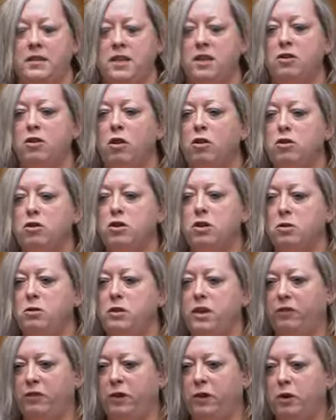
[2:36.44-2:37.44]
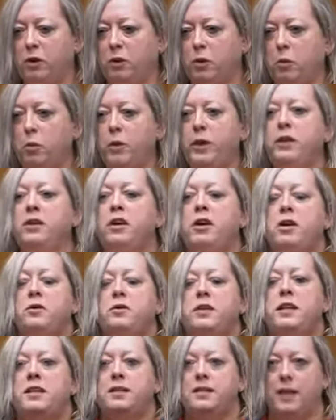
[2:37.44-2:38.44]
this is not too difficult. We know
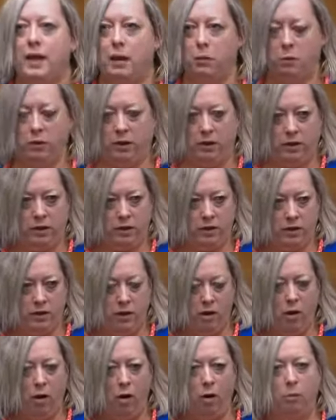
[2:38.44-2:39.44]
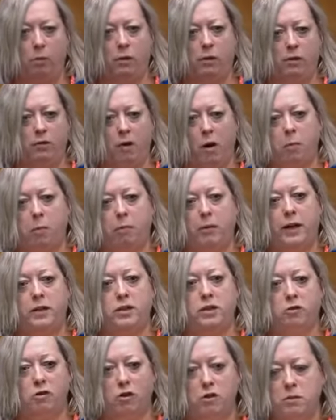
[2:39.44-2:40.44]
these networks
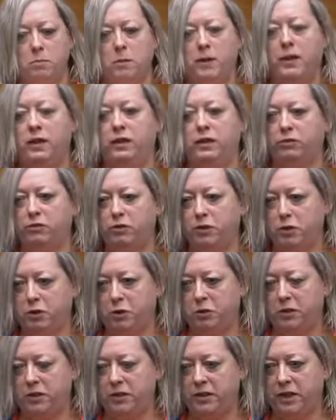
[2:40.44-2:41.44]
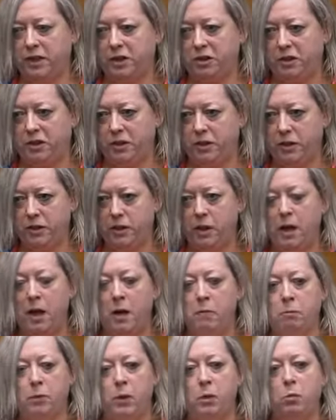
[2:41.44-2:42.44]
operate across many different jurisdictions,
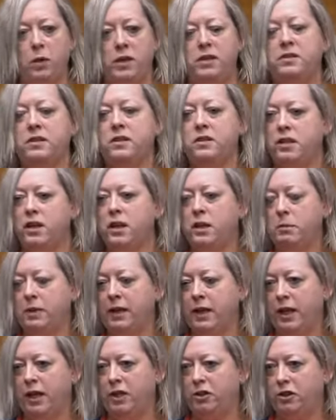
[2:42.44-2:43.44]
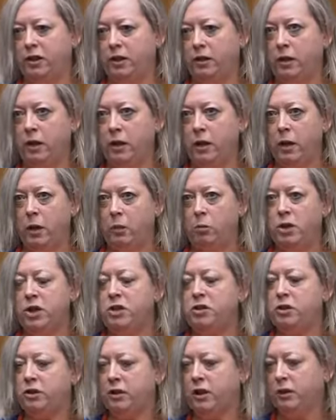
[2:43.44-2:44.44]
but with determination, we
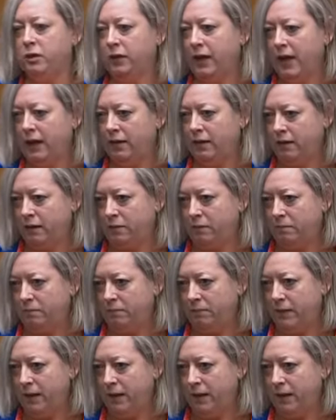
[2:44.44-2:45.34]
should go and get them.